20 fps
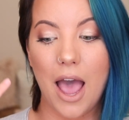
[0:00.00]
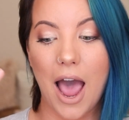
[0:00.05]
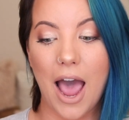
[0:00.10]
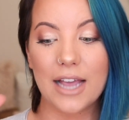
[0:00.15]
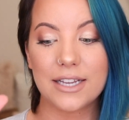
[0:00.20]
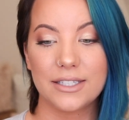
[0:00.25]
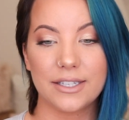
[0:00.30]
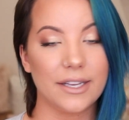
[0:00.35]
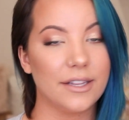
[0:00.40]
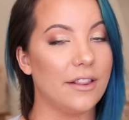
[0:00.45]

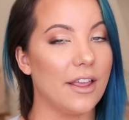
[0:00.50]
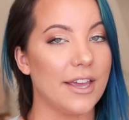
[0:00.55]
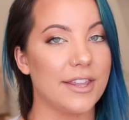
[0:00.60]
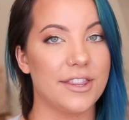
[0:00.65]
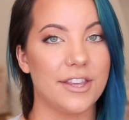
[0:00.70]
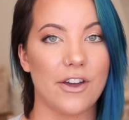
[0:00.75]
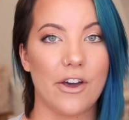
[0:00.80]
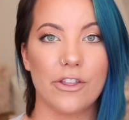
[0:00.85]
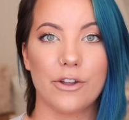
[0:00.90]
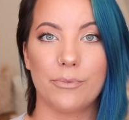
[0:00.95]
I did
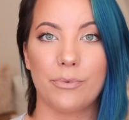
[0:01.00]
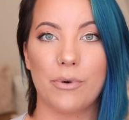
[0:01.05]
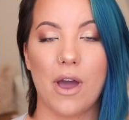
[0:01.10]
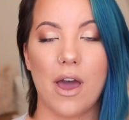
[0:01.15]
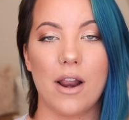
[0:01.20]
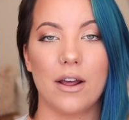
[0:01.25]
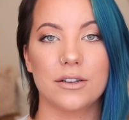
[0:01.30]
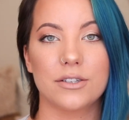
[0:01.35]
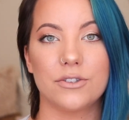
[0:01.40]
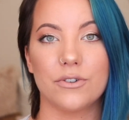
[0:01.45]
like the other
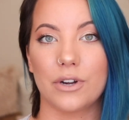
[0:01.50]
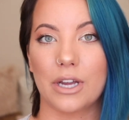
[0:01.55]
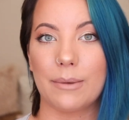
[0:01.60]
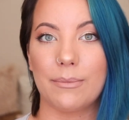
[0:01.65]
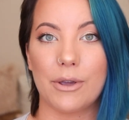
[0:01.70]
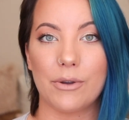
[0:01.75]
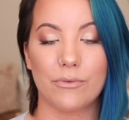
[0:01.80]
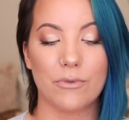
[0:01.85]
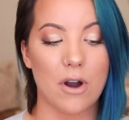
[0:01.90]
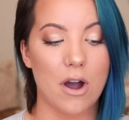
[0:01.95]
products, don't
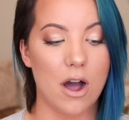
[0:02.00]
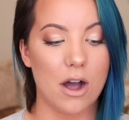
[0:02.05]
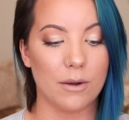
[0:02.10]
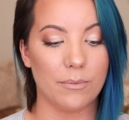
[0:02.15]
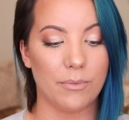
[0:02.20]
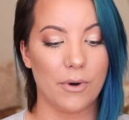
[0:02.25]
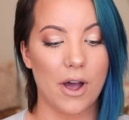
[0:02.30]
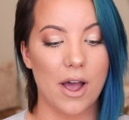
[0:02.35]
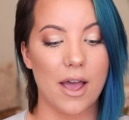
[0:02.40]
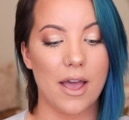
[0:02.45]
get me
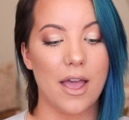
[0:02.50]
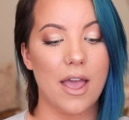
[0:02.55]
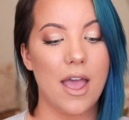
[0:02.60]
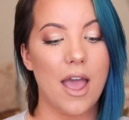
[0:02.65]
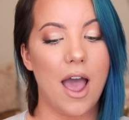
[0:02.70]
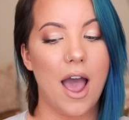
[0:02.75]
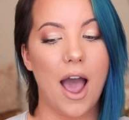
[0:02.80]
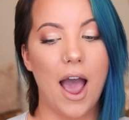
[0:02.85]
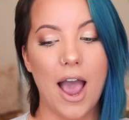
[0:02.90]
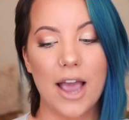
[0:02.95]
wrong, but
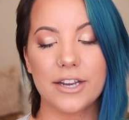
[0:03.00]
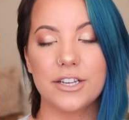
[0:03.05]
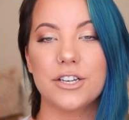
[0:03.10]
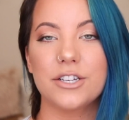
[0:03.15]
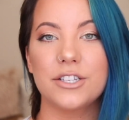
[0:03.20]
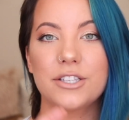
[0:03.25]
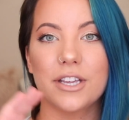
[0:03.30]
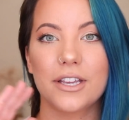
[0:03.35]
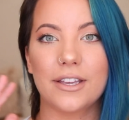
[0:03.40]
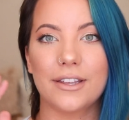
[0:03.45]
I
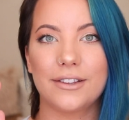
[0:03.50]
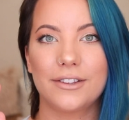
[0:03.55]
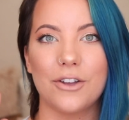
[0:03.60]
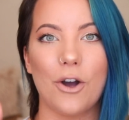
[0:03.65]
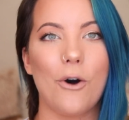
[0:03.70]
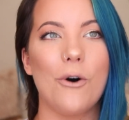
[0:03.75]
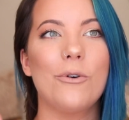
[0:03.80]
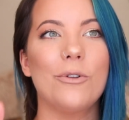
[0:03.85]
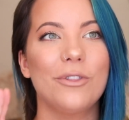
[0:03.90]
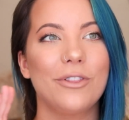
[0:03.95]
just
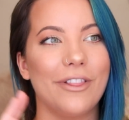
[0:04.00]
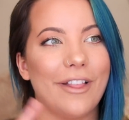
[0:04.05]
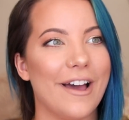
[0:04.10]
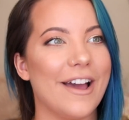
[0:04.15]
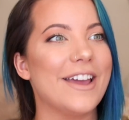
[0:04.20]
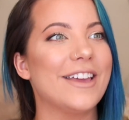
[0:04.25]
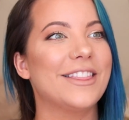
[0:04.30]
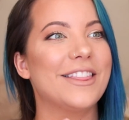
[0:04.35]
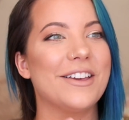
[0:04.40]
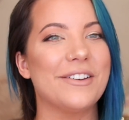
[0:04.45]
don't
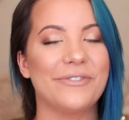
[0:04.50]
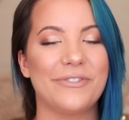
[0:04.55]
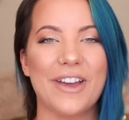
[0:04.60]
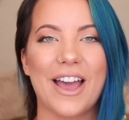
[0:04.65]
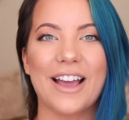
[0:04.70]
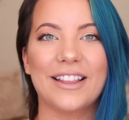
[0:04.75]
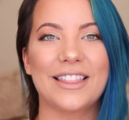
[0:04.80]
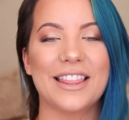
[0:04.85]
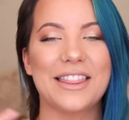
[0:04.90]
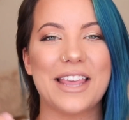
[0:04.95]
like the
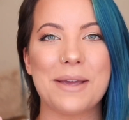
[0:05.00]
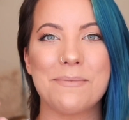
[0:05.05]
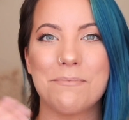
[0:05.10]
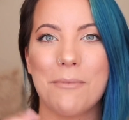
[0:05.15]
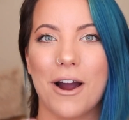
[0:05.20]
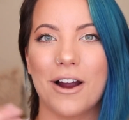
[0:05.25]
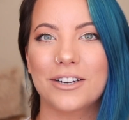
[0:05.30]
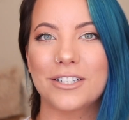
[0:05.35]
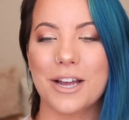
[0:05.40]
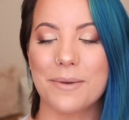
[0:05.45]
fact that they
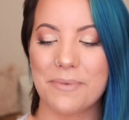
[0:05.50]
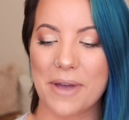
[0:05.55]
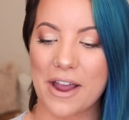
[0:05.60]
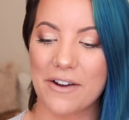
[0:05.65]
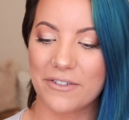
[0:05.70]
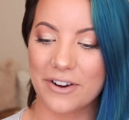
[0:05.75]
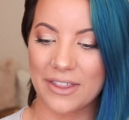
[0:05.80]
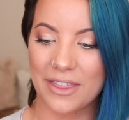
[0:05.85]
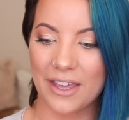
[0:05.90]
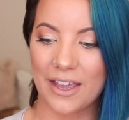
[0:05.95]
marked up
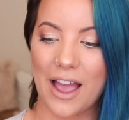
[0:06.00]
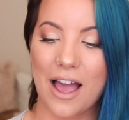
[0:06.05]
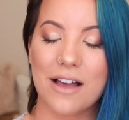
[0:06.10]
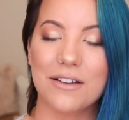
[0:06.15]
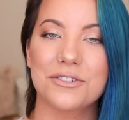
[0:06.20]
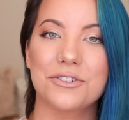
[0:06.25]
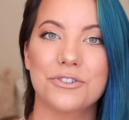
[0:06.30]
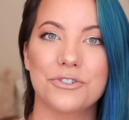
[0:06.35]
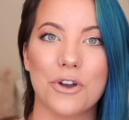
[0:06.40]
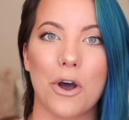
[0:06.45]
everything
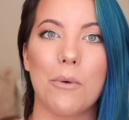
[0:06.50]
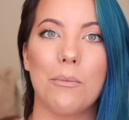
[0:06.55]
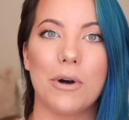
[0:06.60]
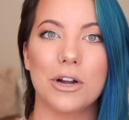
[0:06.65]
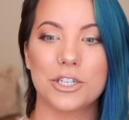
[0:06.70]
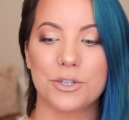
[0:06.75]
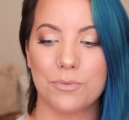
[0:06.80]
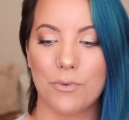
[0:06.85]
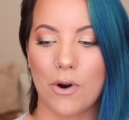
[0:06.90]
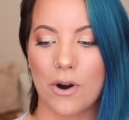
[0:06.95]
else so
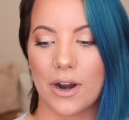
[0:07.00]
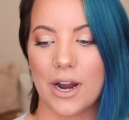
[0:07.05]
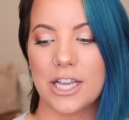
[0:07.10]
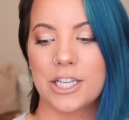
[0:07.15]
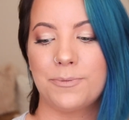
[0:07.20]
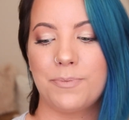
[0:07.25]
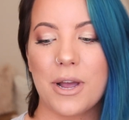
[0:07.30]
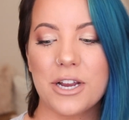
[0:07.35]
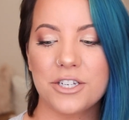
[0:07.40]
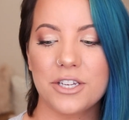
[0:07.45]
much more,
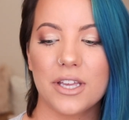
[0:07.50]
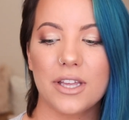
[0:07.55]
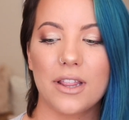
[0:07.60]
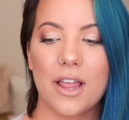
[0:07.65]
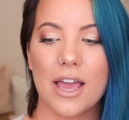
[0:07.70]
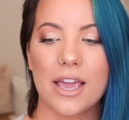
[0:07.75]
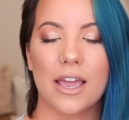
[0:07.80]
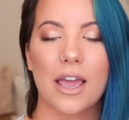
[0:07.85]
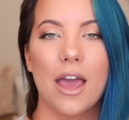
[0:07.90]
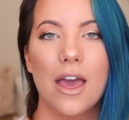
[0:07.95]
especially
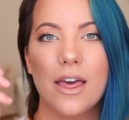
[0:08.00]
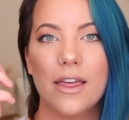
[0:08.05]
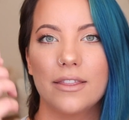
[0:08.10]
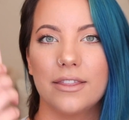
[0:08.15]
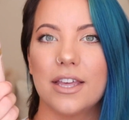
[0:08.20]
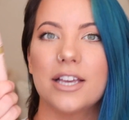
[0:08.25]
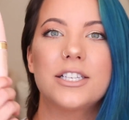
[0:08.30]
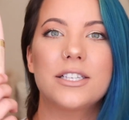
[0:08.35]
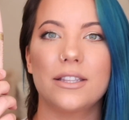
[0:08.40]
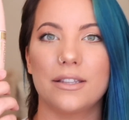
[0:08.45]
like
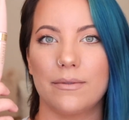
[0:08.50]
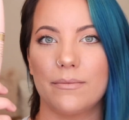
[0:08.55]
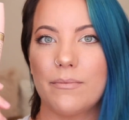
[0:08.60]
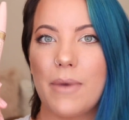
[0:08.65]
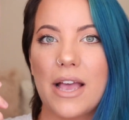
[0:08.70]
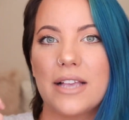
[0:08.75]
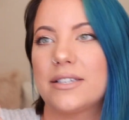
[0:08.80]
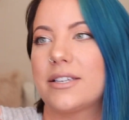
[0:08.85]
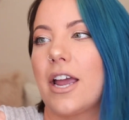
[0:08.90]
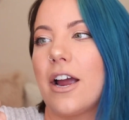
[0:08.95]
this
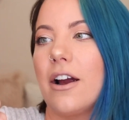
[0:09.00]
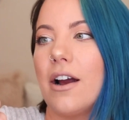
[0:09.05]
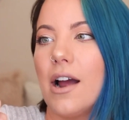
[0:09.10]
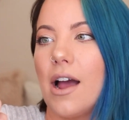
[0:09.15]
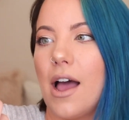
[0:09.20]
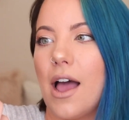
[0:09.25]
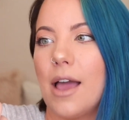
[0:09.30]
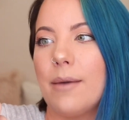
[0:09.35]
mascara.